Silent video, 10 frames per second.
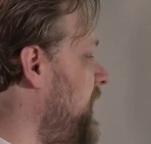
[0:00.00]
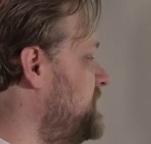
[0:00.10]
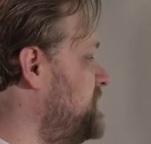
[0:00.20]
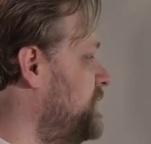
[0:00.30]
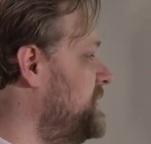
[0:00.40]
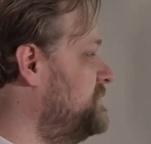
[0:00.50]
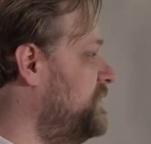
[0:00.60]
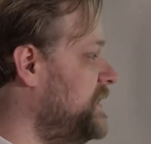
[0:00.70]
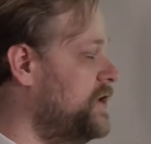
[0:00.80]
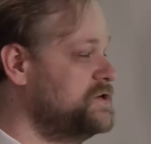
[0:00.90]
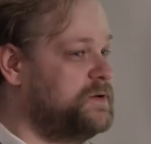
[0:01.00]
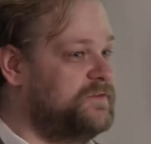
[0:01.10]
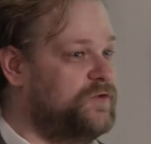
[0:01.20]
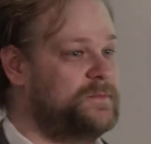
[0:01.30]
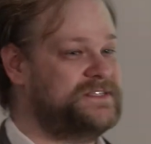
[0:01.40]
the answer is videos
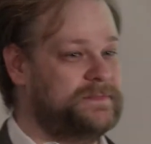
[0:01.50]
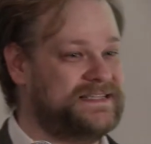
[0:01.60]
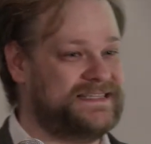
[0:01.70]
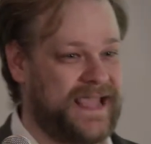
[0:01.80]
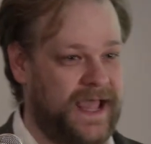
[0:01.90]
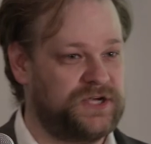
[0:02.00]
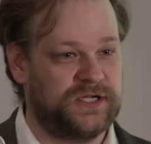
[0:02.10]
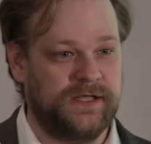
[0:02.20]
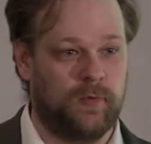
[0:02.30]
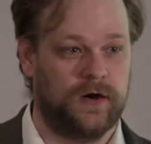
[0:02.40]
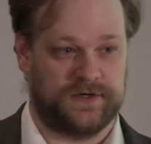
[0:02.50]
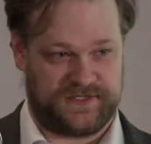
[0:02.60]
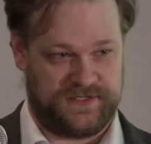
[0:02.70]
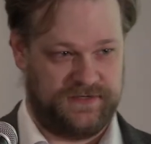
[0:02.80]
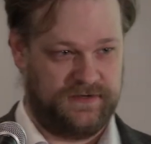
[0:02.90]
perform substantially
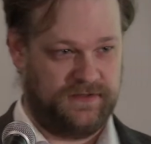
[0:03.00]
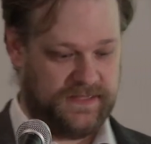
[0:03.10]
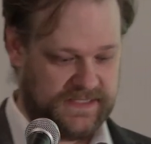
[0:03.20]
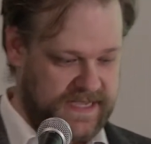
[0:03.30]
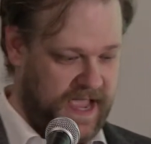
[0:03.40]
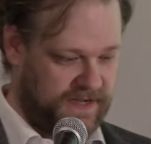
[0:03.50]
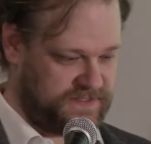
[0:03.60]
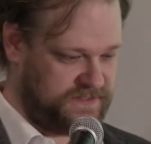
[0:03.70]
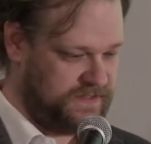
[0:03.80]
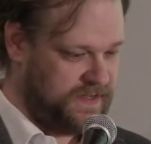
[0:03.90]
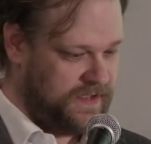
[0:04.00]
worse than text.